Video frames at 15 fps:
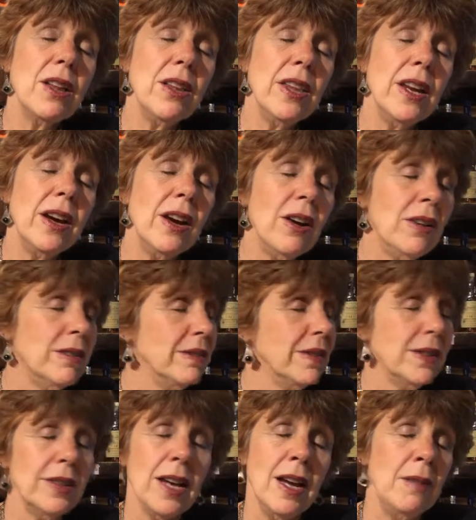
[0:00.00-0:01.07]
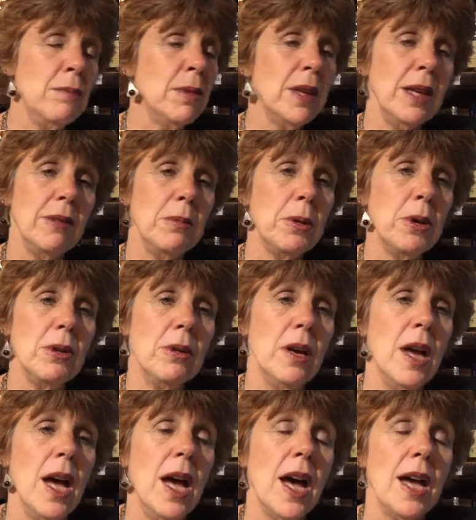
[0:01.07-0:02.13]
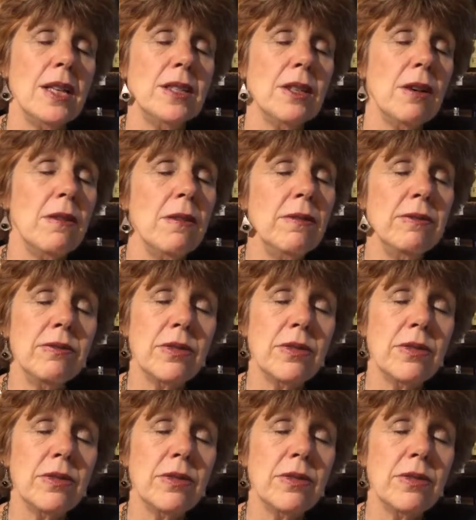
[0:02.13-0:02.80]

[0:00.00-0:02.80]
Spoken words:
on there? Unbelievable. I sell,